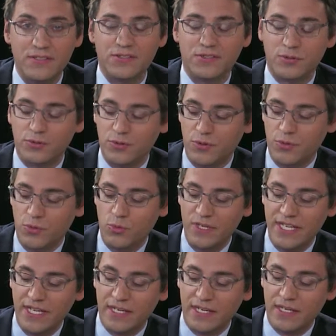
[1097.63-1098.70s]
So
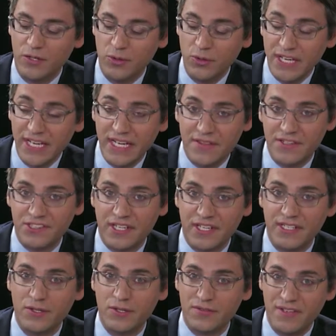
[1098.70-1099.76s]
we are looking at this
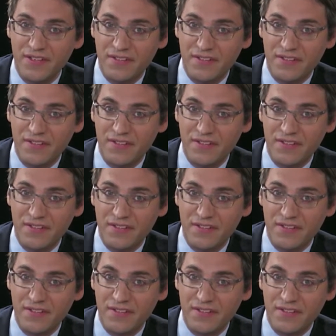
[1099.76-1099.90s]
idea of